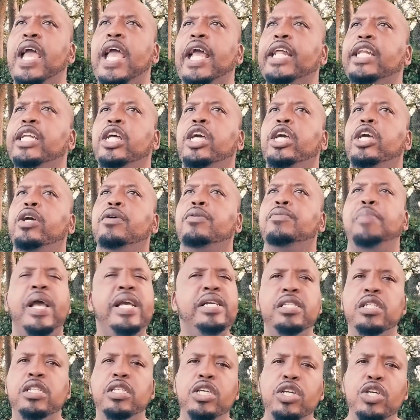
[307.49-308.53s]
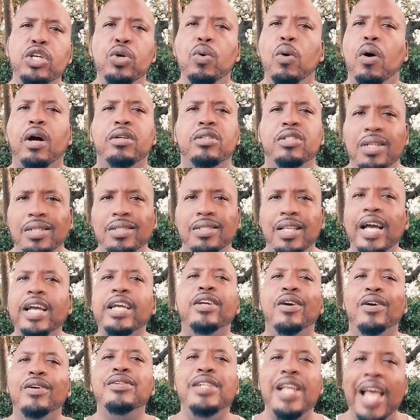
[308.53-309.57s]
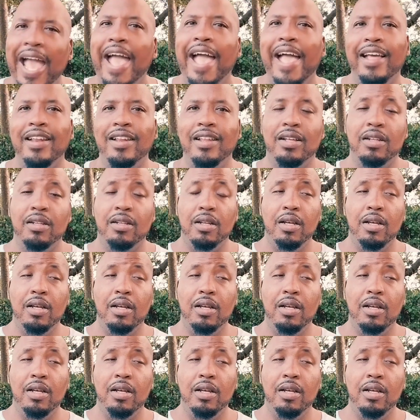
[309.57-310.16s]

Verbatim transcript: And basically, you are just like your dad.